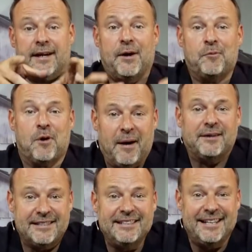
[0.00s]
And we're
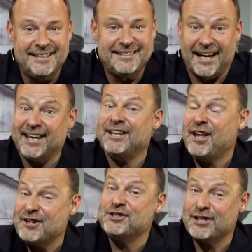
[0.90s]
about to see in a second,
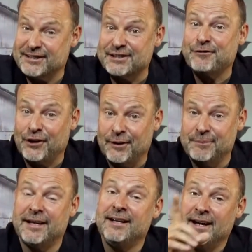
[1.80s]
just as Philip
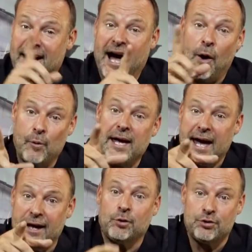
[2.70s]
did, how we
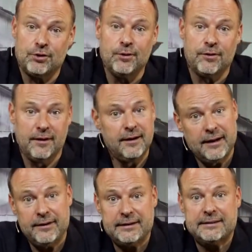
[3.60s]
handle truth
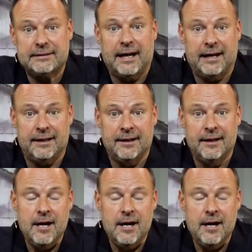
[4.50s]
in this society.